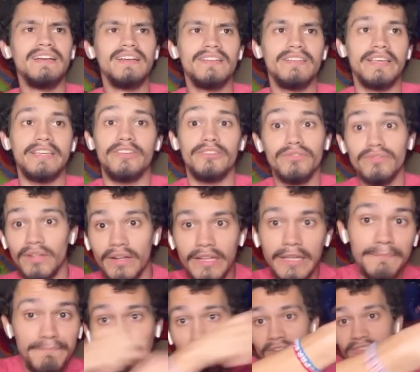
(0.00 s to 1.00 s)
Like, you're
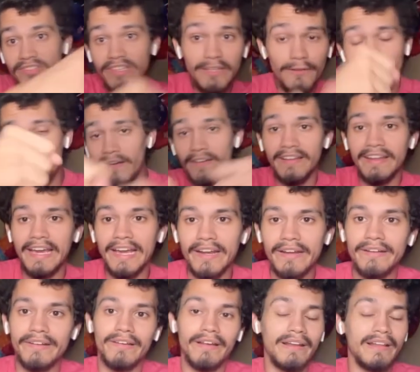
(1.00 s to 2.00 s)
literally punching the fucking
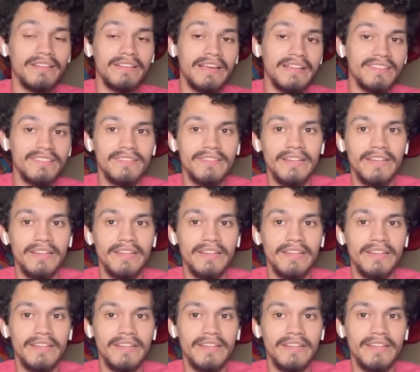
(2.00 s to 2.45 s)
air, you're gonna get,